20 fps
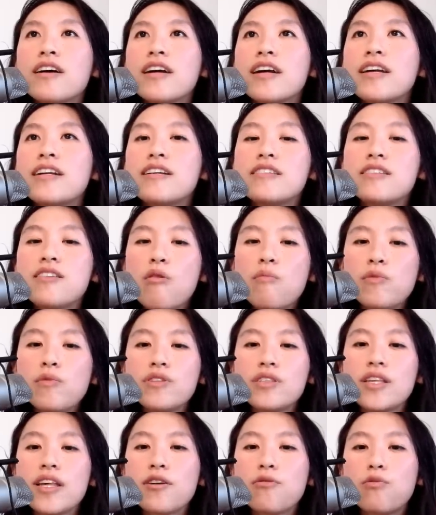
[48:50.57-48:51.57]
And it's
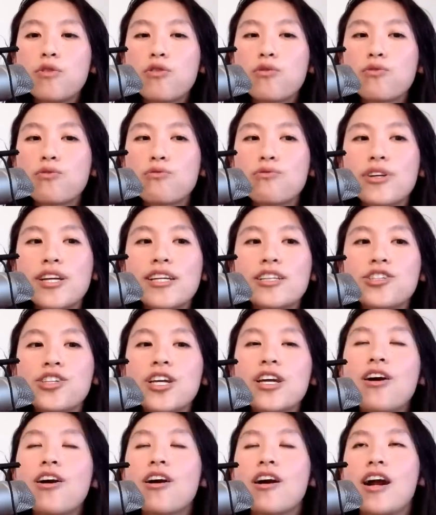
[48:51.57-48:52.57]
almost like we're
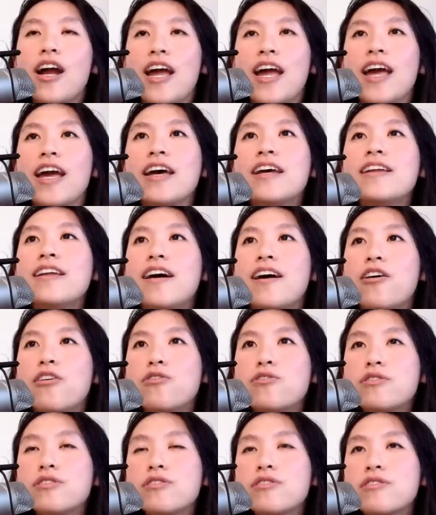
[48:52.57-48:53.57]
reaching our hand
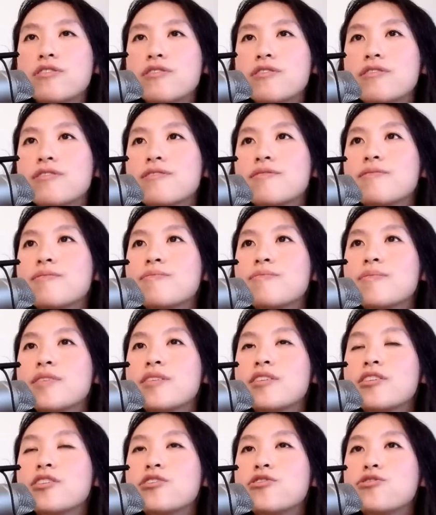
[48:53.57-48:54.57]
out
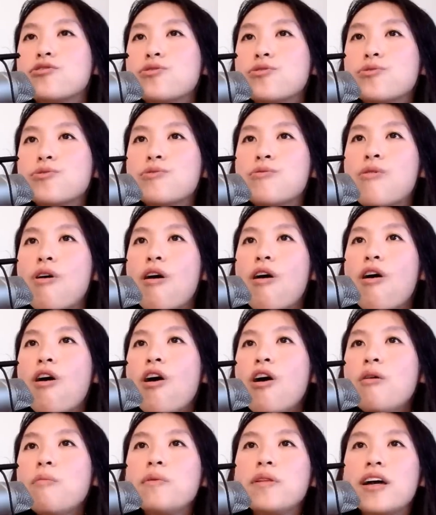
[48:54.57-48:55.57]
to
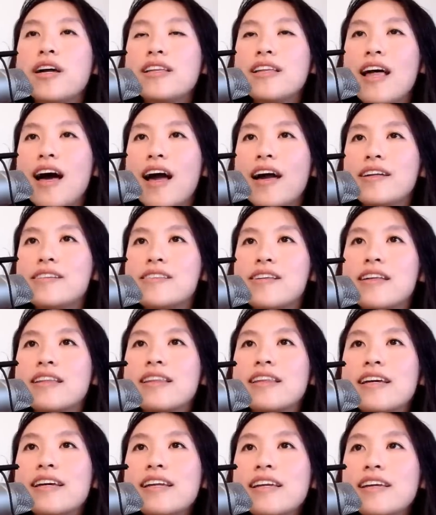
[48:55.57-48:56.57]
all bloodlines and
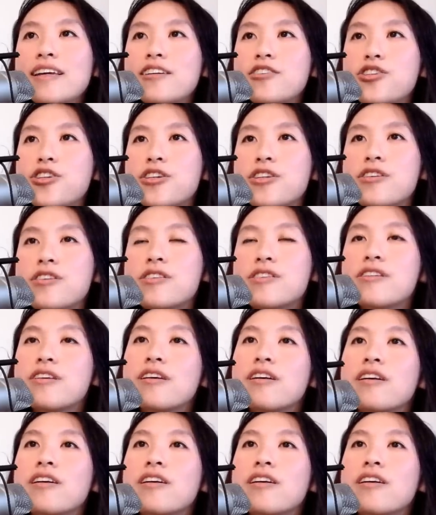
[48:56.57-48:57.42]
lineages